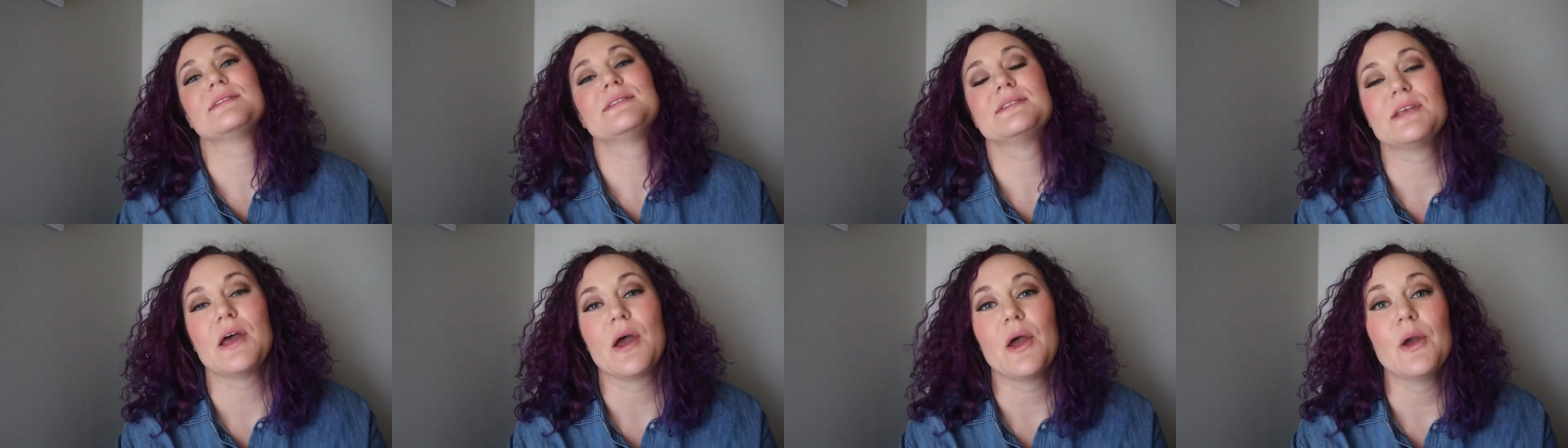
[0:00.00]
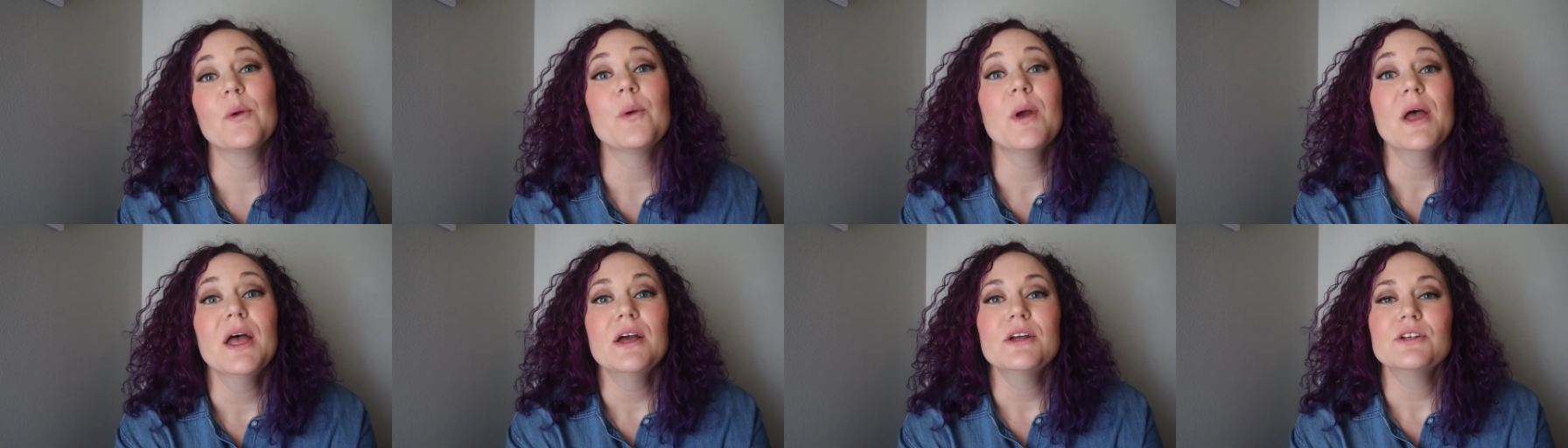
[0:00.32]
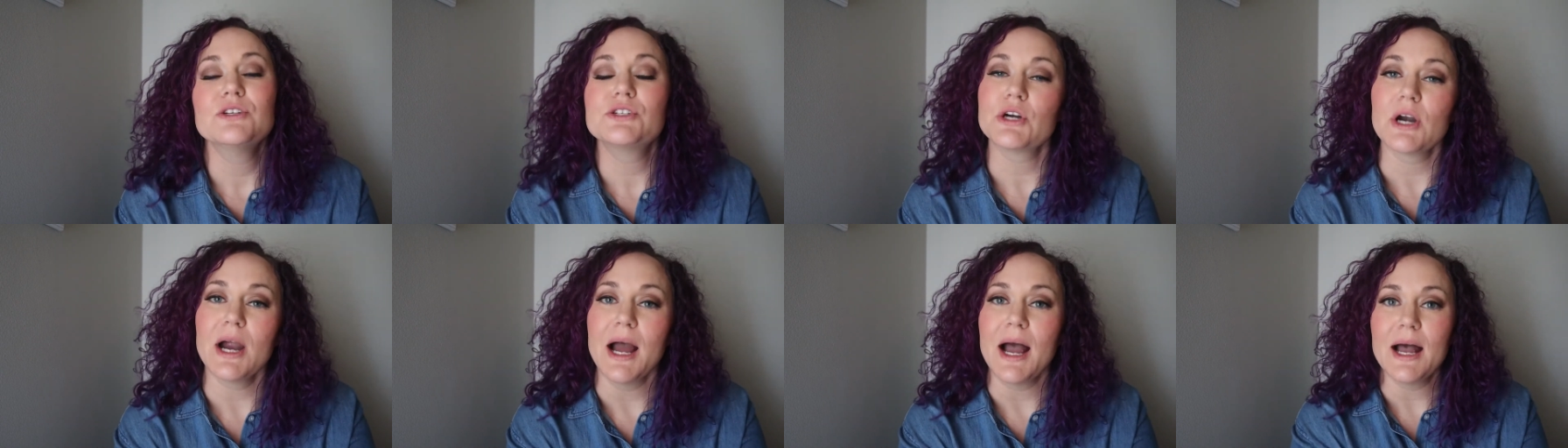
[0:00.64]
So
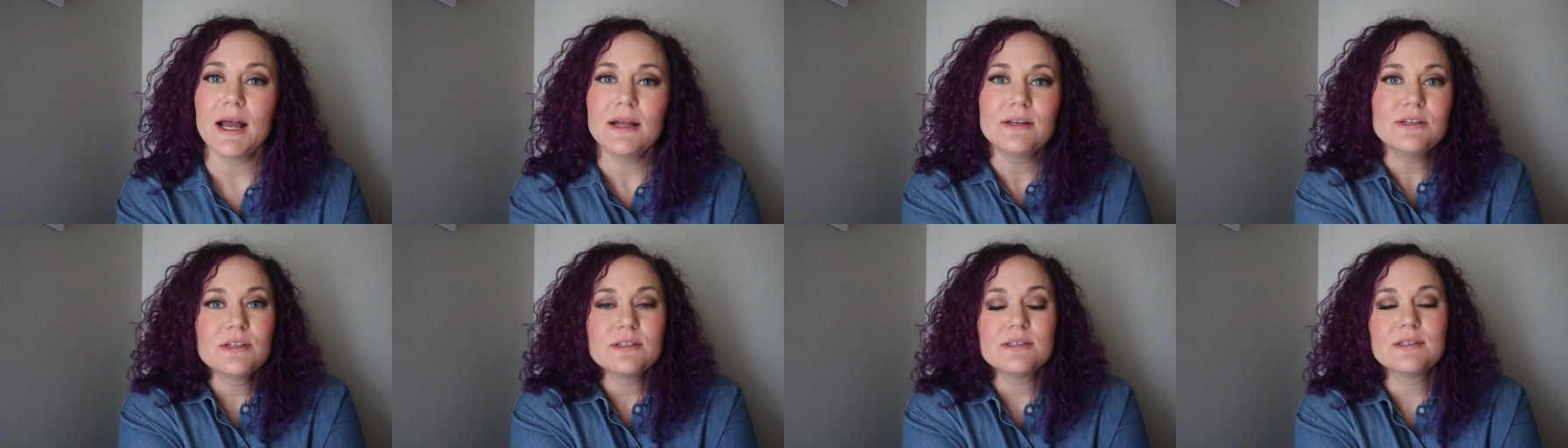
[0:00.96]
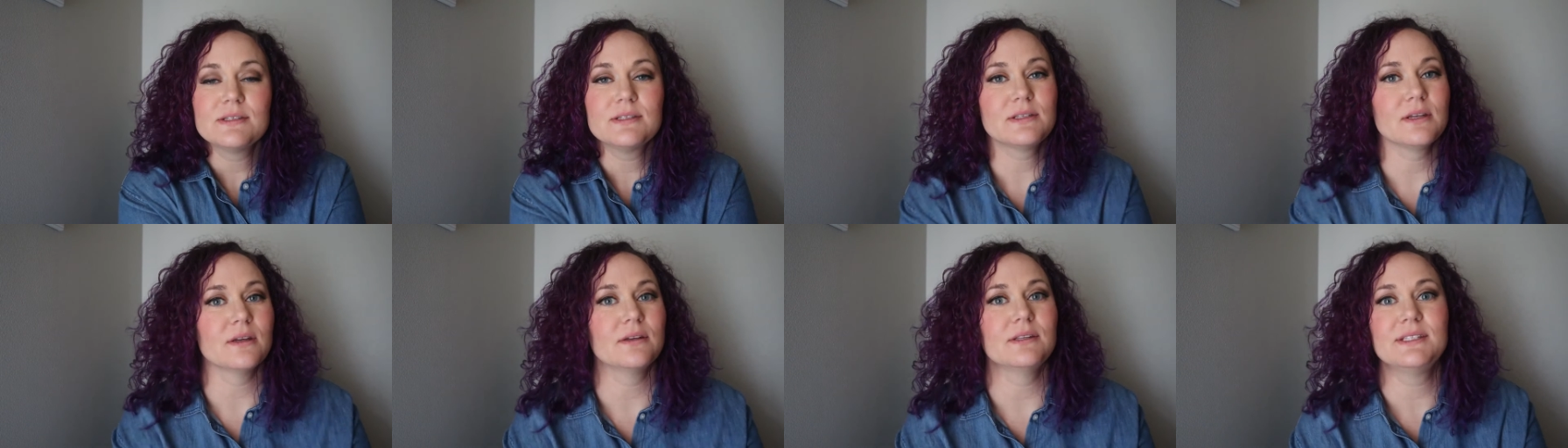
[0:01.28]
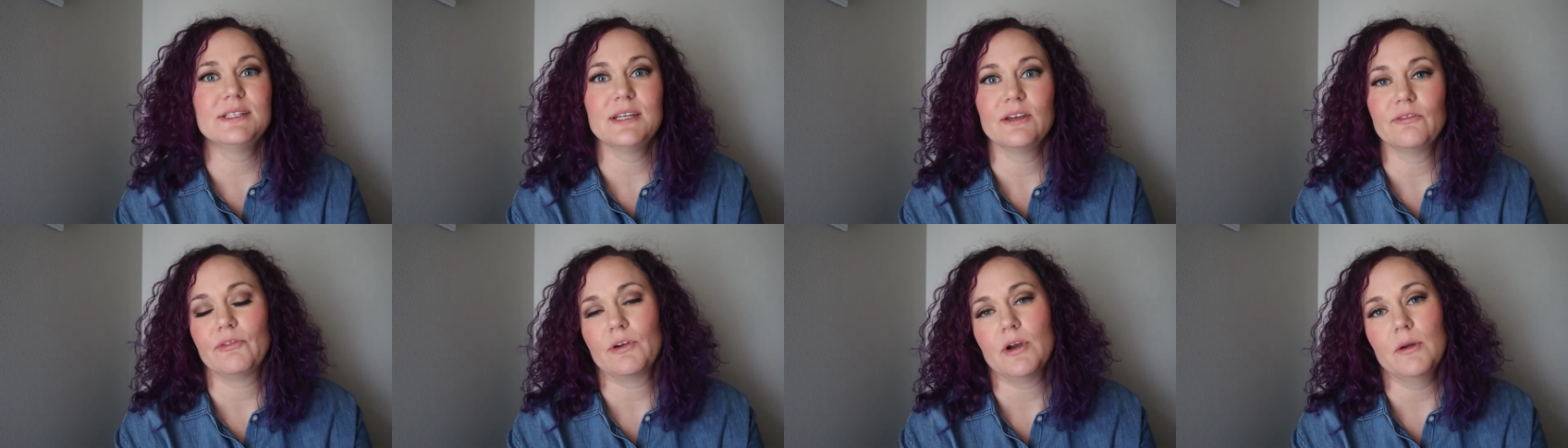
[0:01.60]
try just
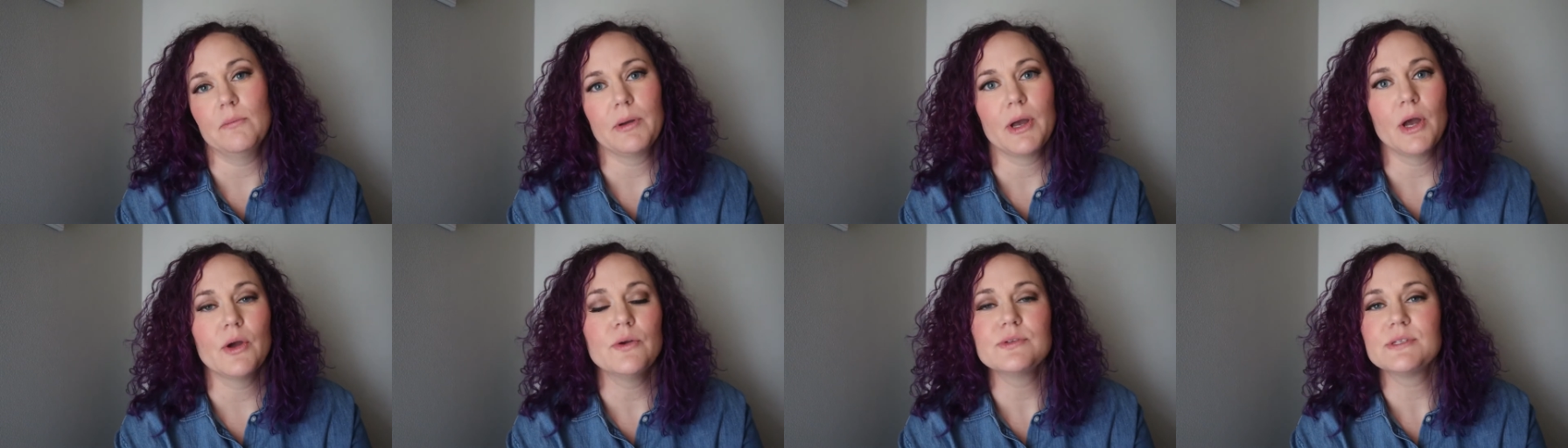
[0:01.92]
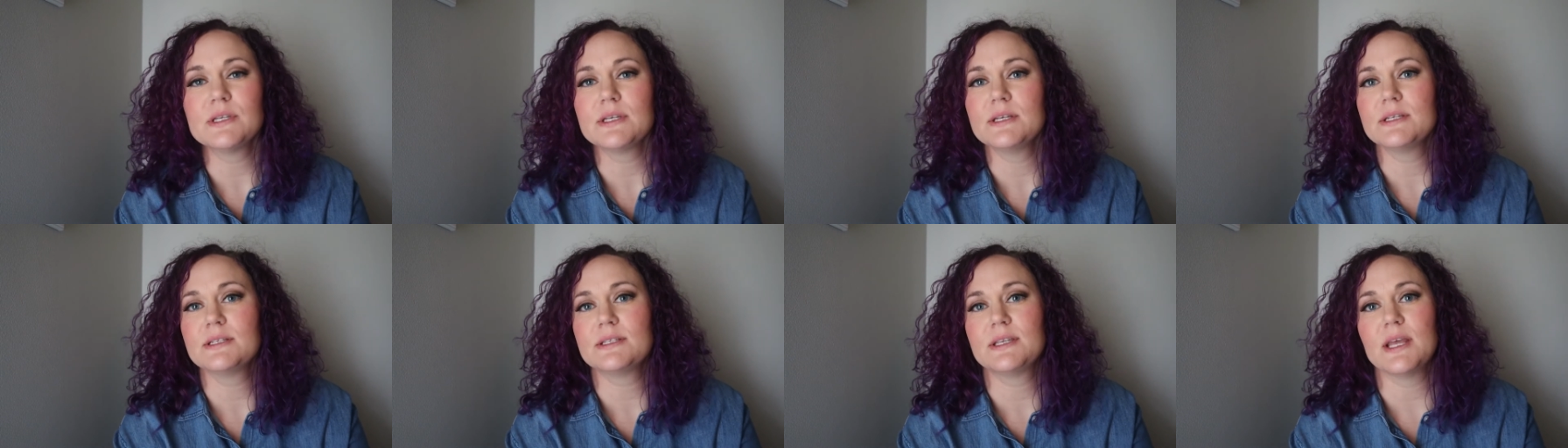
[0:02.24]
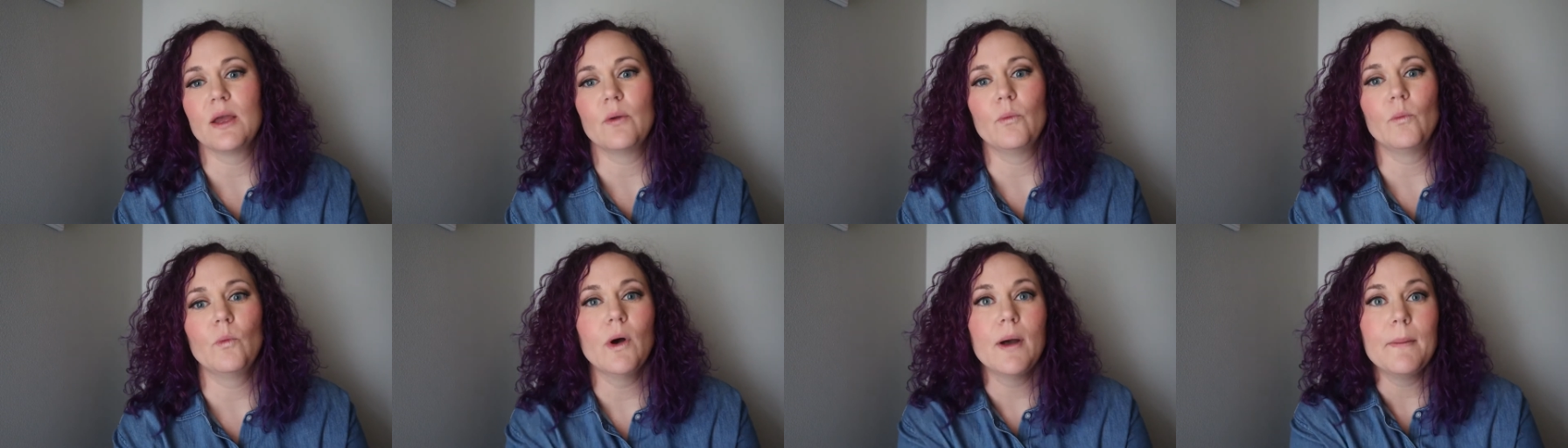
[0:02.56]
different poses
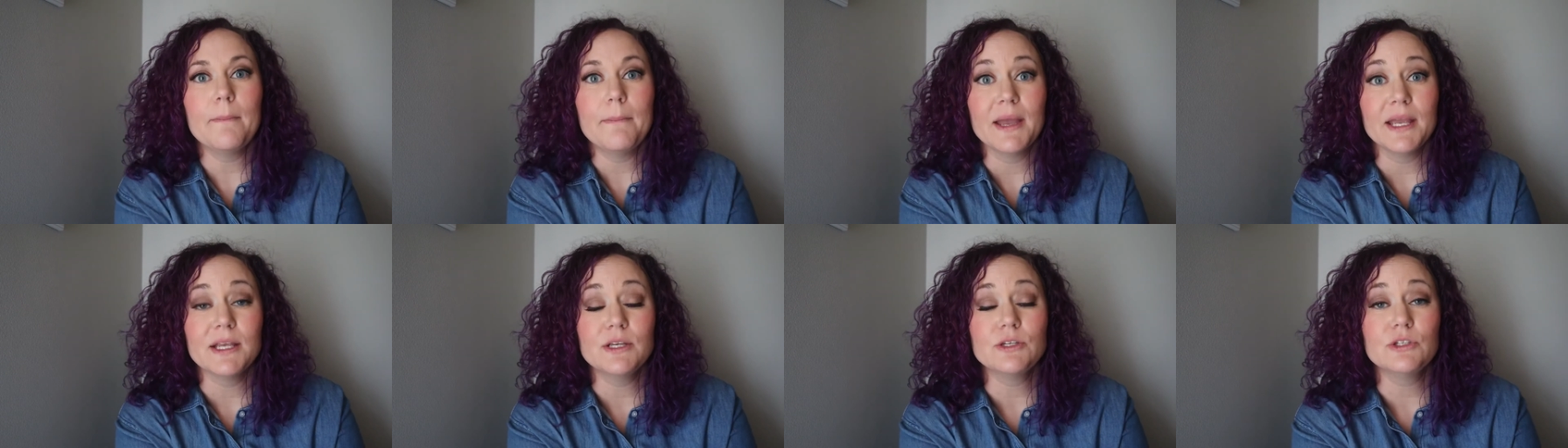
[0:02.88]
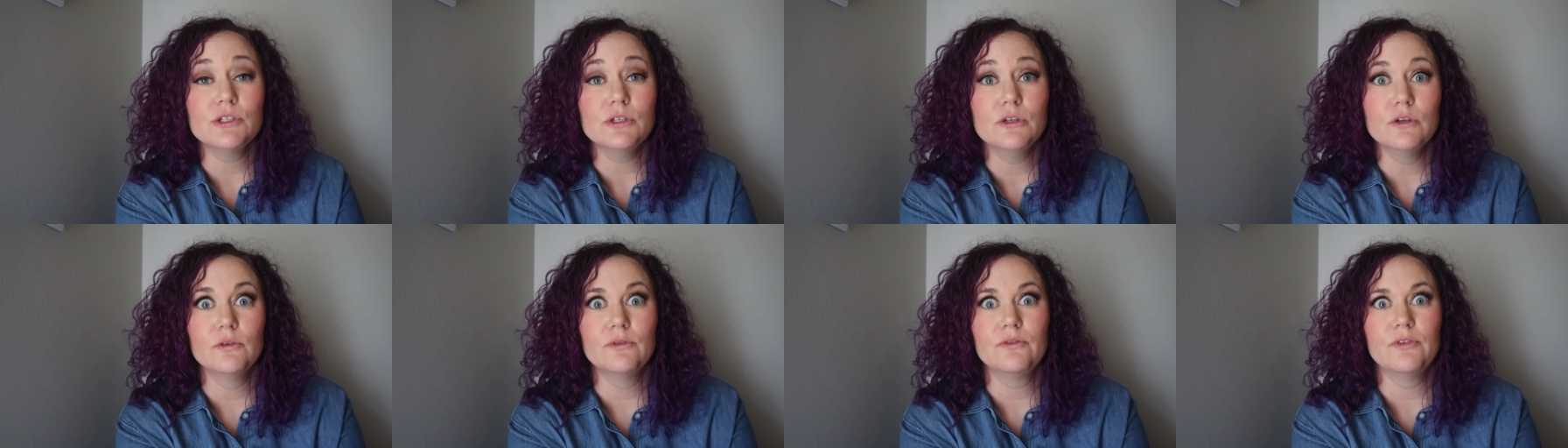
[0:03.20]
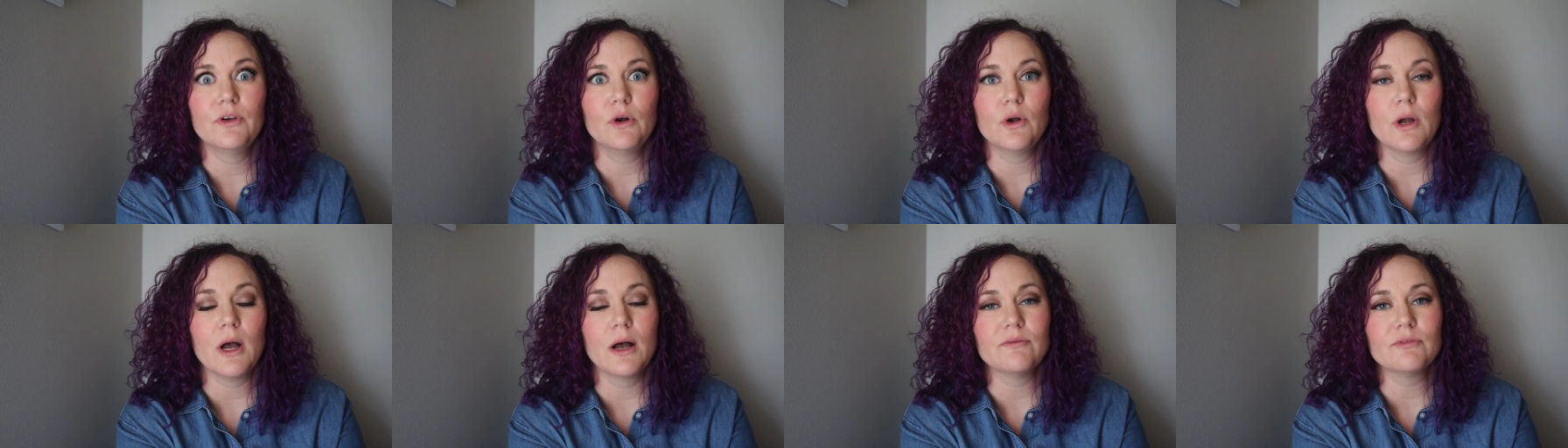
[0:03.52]
and what makes you
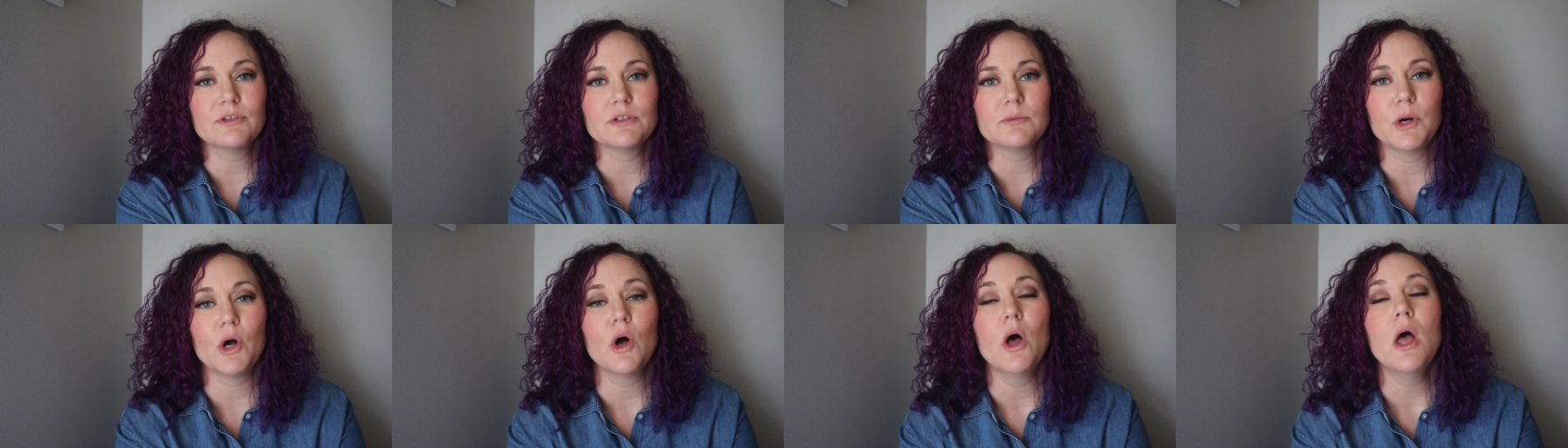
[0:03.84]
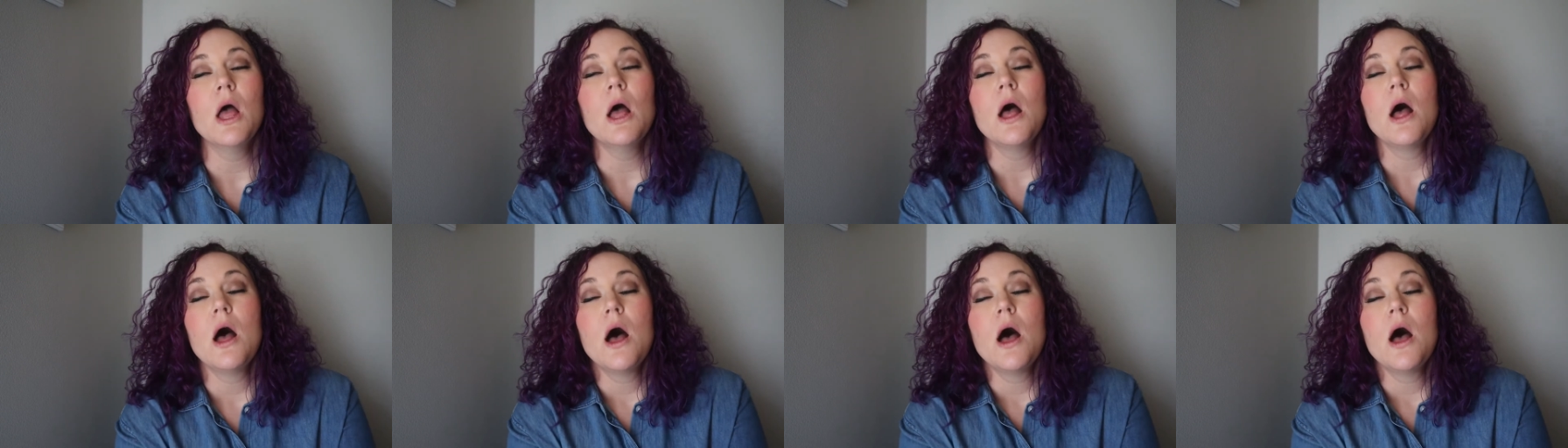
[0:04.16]
feel comfortable.